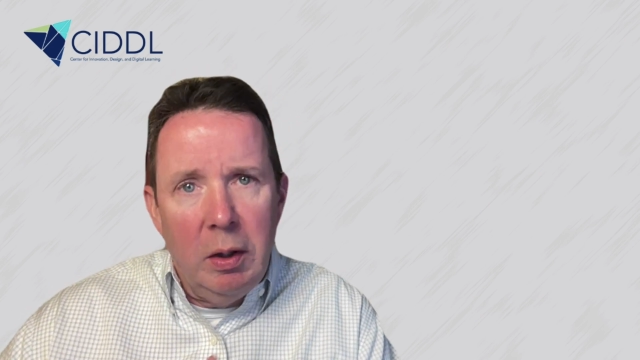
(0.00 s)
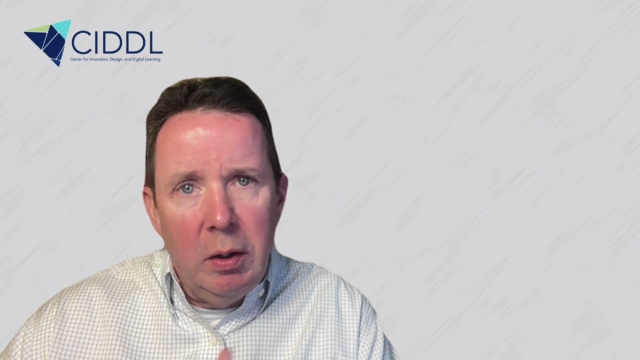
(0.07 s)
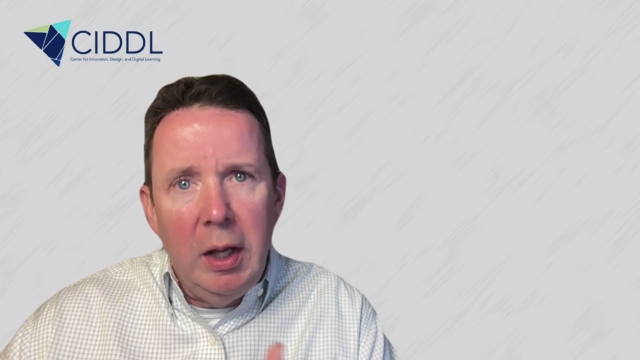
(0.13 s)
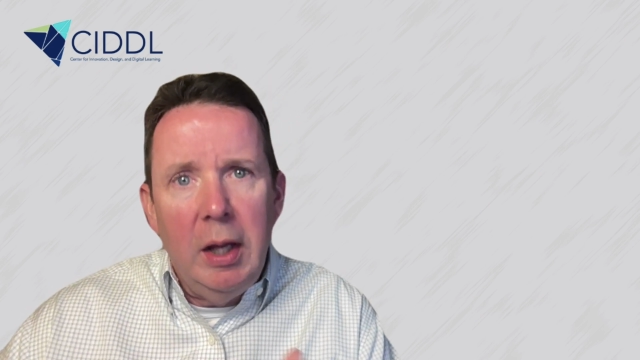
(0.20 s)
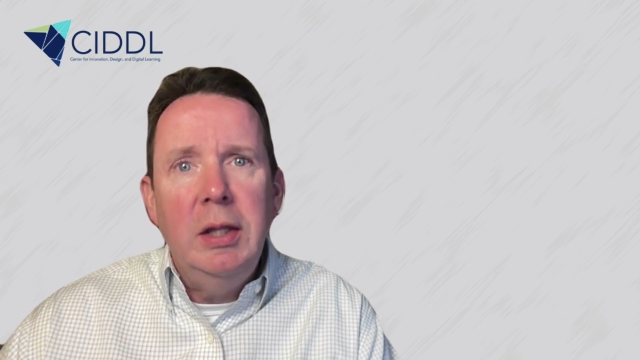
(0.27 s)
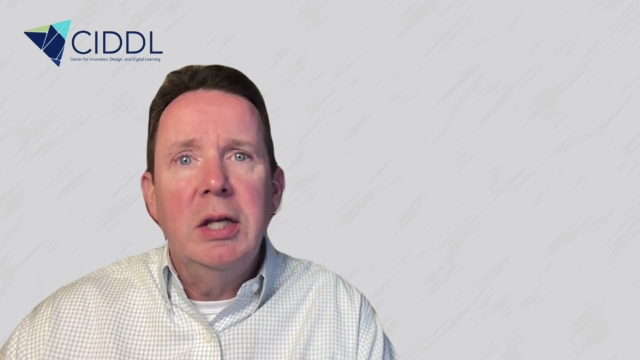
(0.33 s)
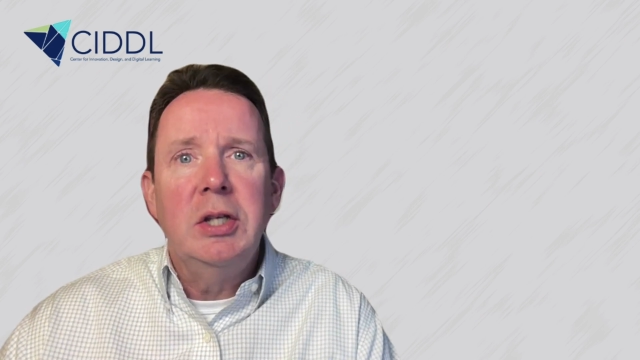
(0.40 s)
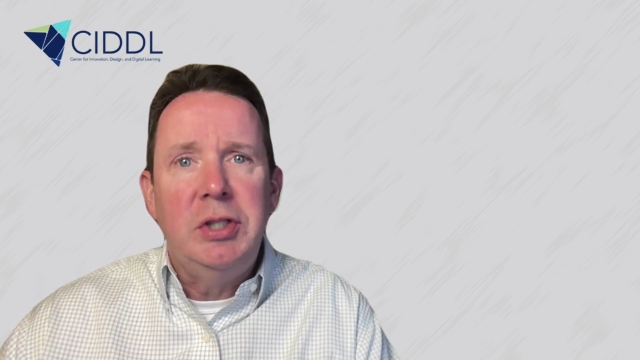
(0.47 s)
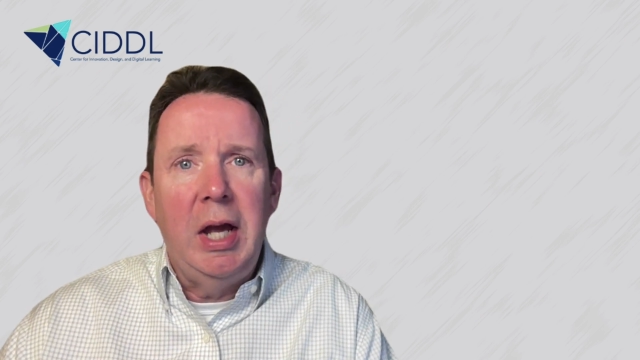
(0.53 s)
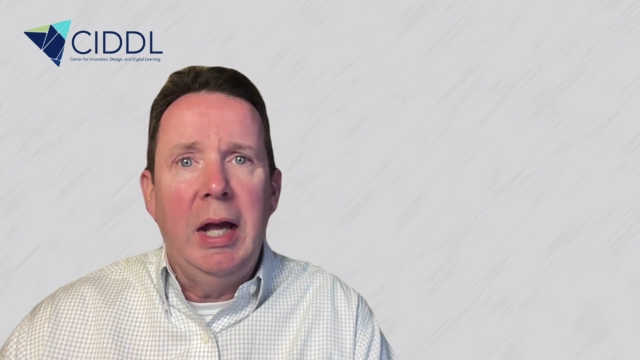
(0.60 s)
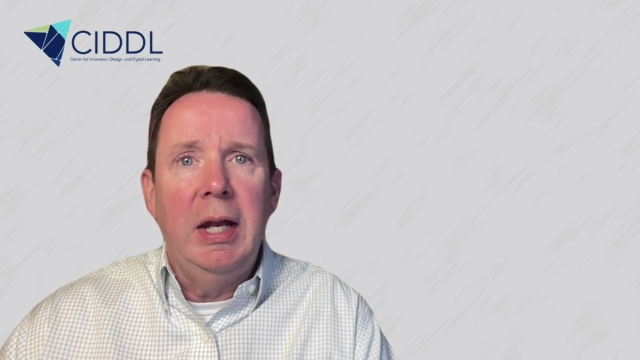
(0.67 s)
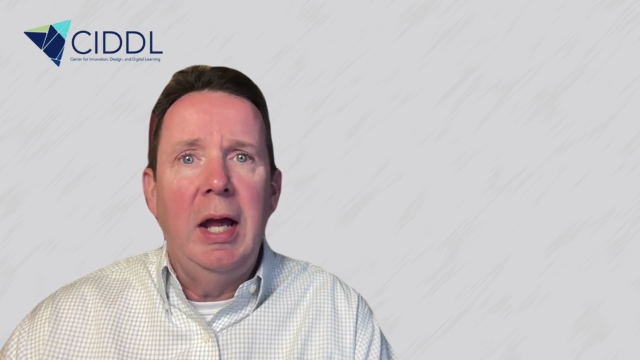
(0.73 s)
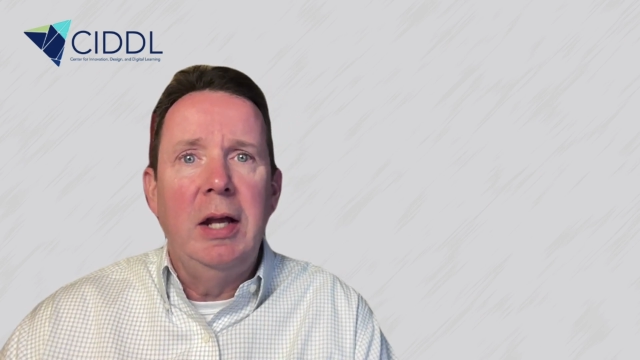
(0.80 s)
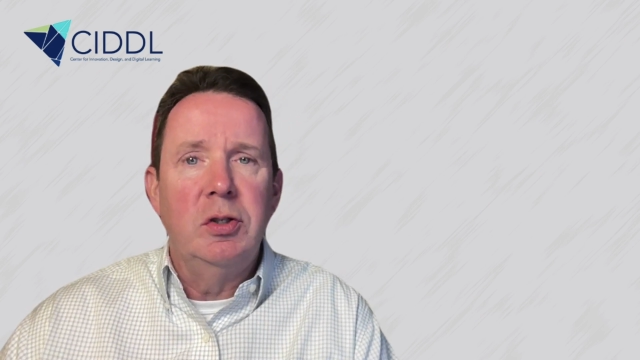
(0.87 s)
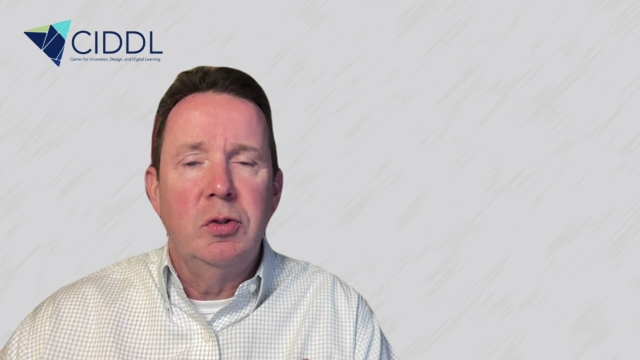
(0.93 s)
in this day
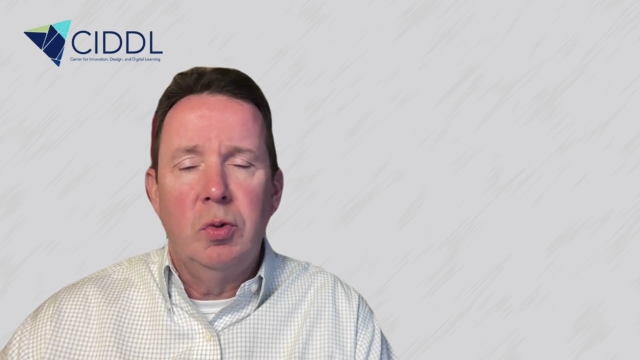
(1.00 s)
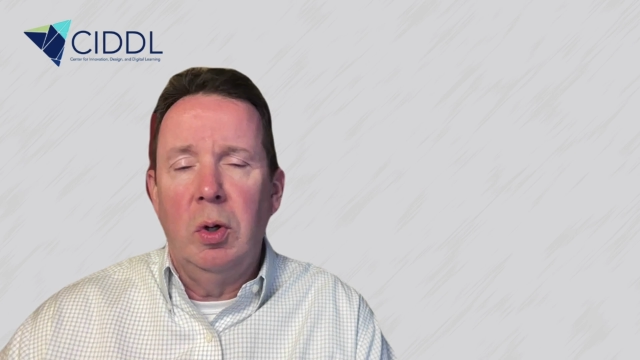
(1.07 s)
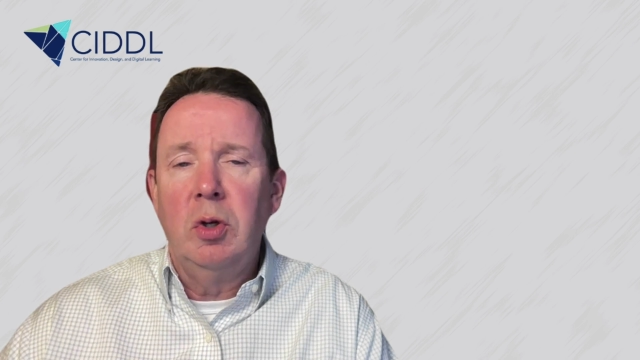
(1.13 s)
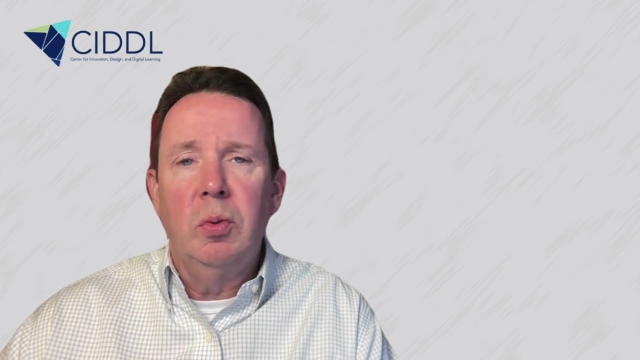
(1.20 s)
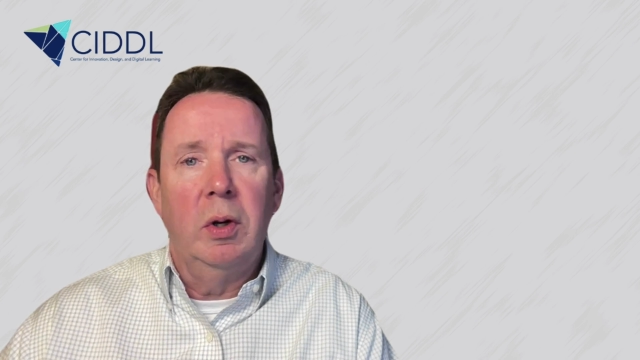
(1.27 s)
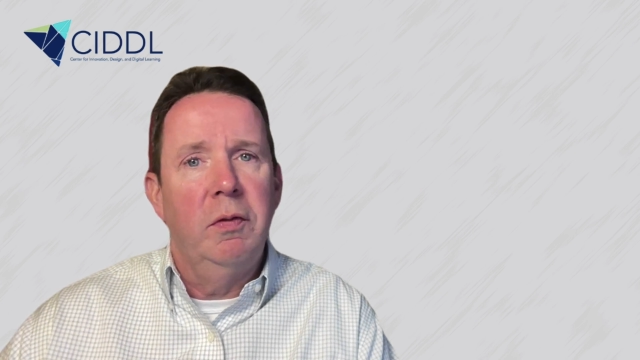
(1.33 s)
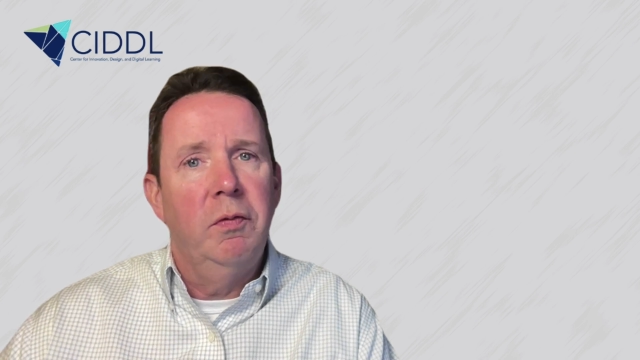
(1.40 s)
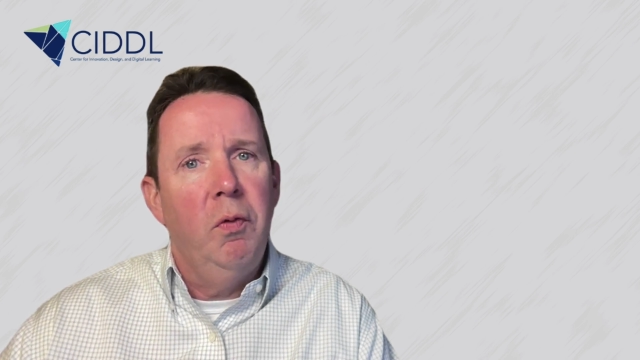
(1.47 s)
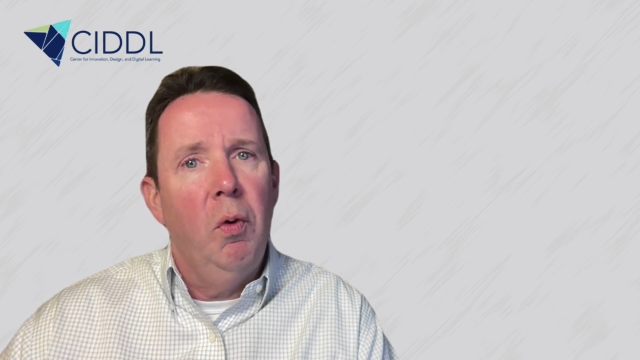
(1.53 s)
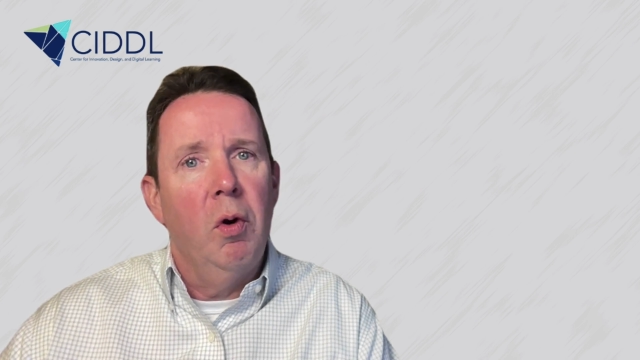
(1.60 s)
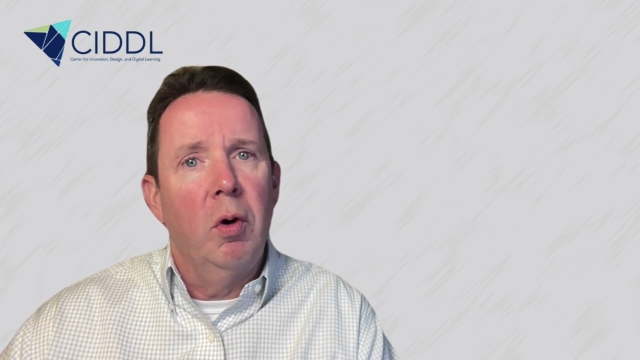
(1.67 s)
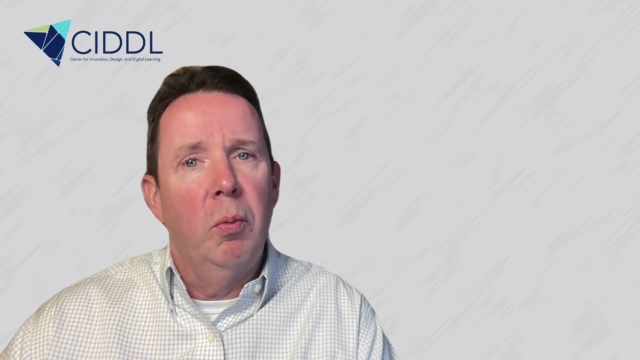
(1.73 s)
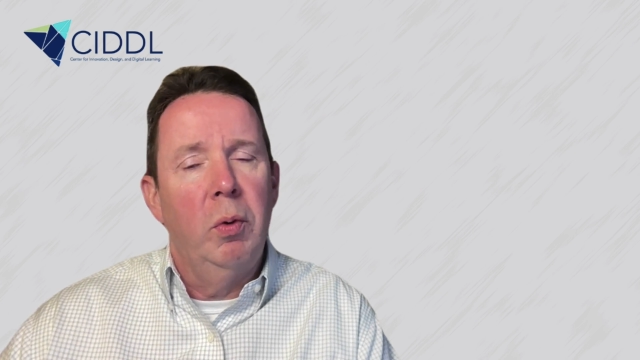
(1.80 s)
and age of 2024